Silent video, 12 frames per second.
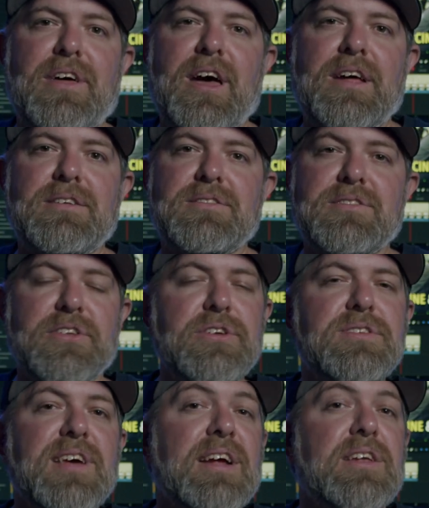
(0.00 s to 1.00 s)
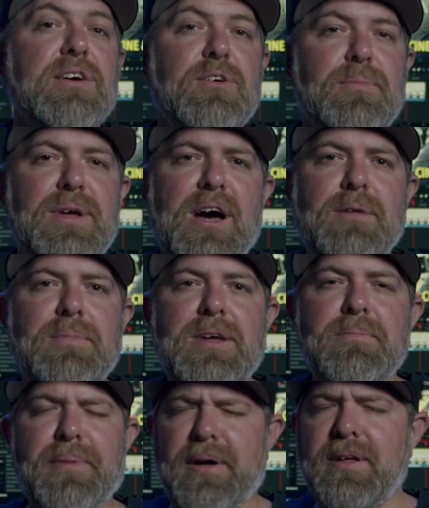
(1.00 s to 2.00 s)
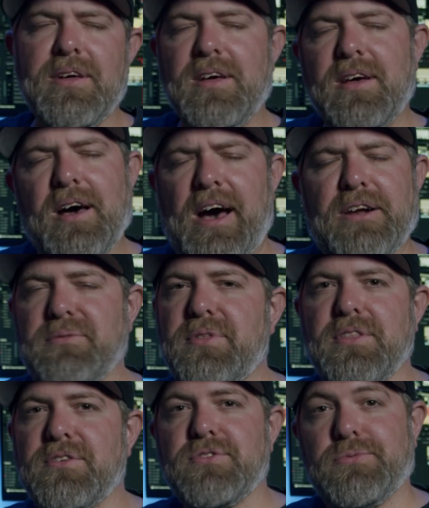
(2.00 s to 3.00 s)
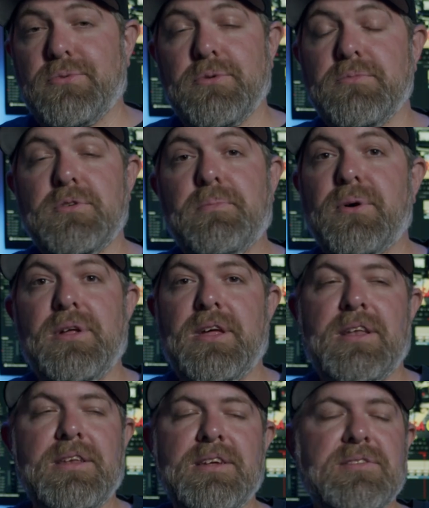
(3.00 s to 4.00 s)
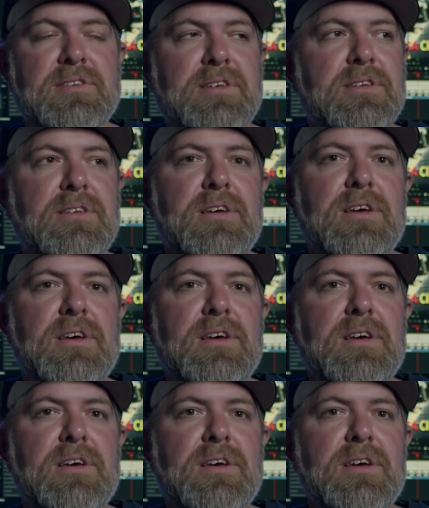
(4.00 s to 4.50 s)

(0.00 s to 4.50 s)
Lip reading: That it's a little technical beyond me, but I don't think there's room to put NDs in,